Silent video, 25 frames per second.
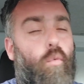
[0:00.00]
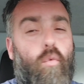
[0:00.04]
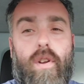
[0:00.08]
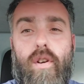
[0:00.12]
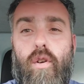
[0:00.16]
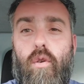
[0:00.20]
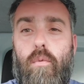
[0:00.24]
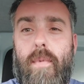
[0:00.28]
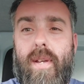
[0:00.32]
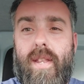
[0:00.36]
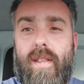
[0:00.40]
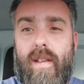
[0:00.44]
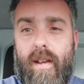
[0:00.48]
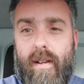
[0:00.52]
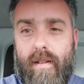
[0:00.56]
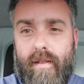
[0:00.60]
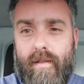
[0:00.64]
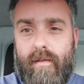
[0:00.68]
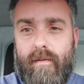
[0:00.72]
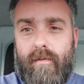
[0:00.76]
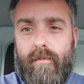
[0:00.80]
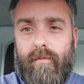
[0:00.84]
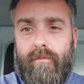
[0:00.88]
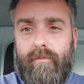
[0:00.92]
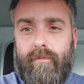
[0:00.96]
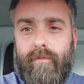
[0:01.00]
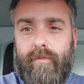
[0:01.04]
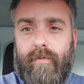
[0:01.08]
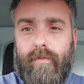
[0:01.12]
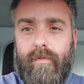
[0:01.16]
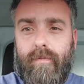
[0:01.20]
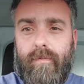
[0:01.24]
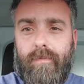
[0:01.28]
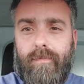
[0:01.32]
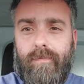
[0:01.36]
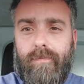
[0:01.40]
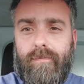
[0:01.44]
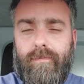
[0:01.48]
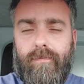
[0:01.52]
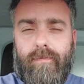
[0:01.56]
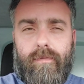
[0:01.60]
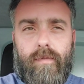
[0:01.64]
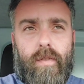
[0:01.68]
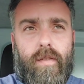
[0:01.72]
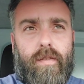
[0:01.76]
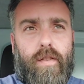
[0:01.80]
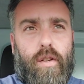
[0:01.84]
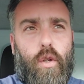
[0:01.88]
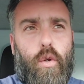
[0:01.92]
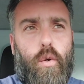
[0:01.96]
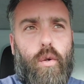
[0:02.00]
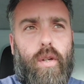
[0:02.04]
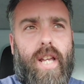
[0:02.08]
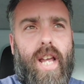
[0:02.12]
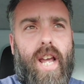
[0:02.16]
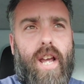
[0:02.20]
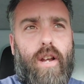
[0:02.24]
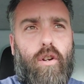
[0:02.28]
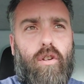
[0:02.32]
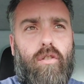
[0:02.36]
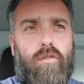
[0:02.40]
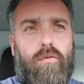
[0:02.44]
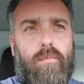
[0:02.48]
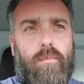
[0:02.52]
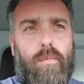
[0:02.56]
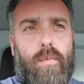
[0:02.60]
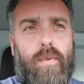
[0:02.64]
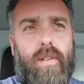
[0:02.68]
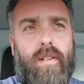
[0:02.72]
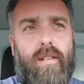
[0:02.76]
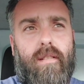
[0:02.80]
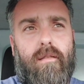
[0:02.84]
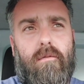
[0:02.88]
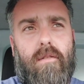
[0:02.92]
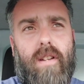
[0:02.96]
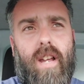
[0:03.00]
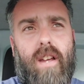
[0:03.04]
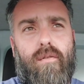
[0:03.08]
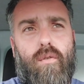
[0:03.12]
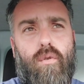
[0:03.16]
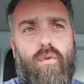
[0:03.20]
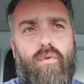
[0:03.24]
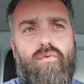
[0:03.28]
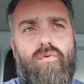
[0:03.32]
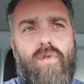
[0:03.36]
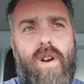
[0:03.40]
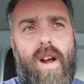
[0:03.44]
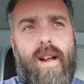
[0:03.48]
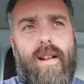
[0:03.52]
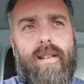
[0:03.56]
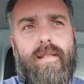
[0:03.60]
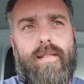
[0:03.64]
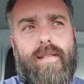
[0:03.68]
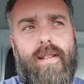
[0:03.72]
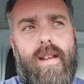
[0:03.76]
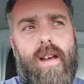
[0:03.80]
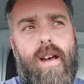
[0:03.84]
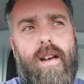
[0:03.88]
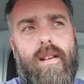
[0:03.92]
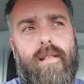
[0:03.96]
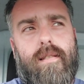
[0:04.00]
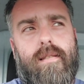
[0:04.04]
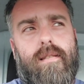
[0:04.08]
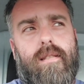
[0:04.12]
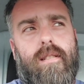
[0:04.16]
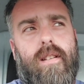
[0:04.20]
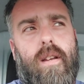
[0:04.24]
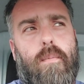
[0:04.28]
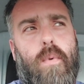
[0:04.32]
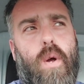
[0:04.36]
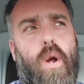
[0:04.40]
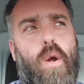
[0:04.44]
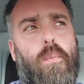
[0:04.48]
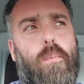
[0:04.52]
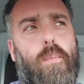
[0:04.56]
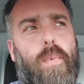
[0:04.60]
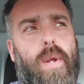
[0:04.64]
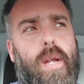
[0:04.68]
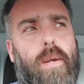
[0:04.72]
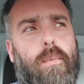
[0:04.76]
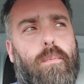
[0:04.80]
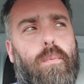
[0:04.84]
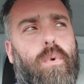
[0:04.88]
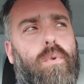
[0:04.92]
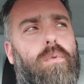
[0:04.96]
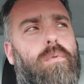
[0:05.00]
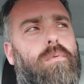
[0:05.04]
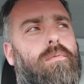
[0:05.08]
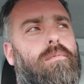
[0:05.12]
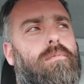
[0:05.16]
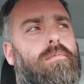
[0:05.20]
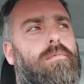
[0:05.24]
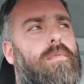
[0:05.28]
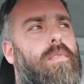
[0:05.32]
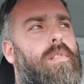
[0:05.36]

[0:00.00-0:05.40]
riddle me this. The UK government gave a rat's ass about people.